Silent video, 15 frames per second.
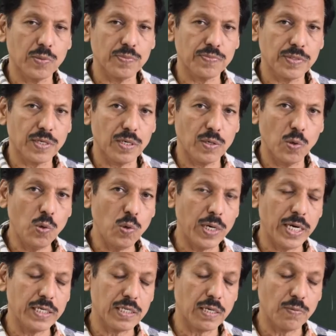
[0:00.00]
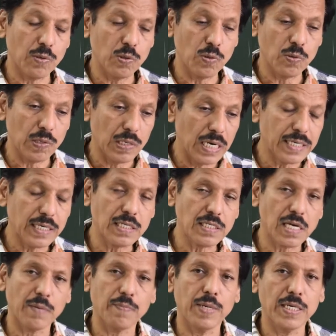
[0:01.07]
The OAW letters
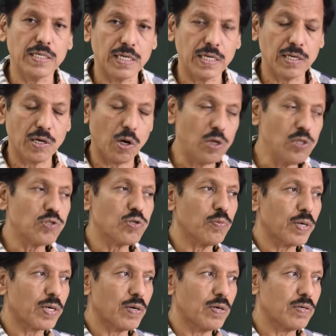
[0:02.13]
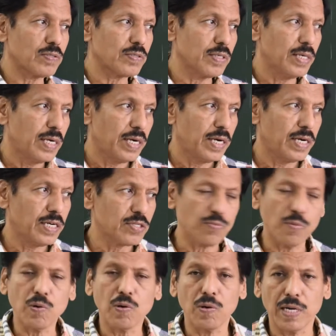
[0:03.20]
are maintained also because it is
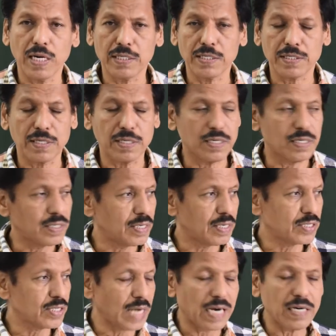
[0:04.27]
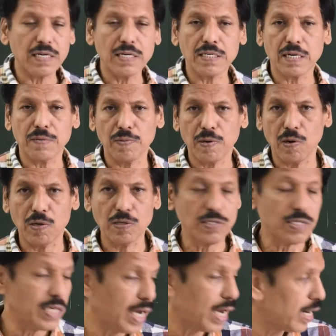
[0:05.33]
more or less a standard
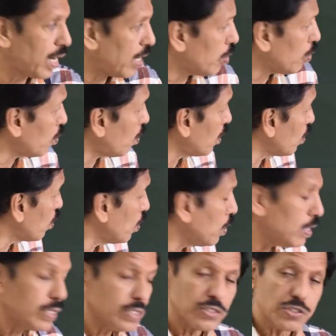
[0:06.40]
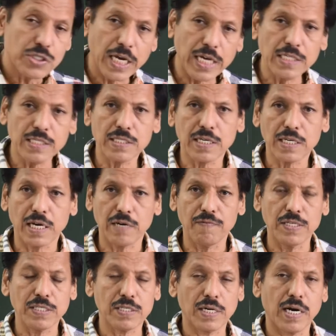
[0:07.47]
terminology, and I don't want to change the
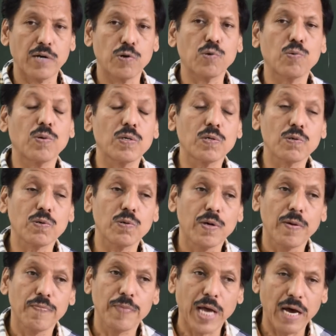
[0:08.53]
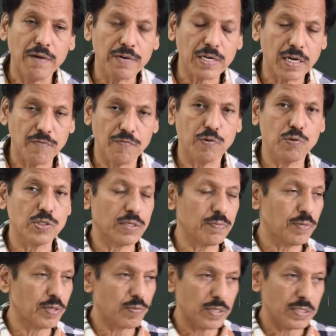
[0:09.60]
convention. I don't want to have a confusion
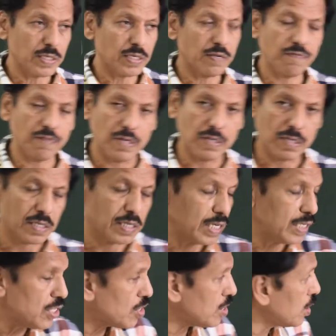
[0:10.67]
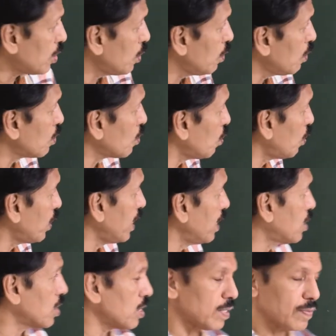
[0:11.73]
between the different institutes who
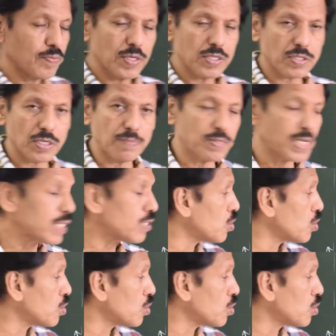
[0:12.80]
teach the subject.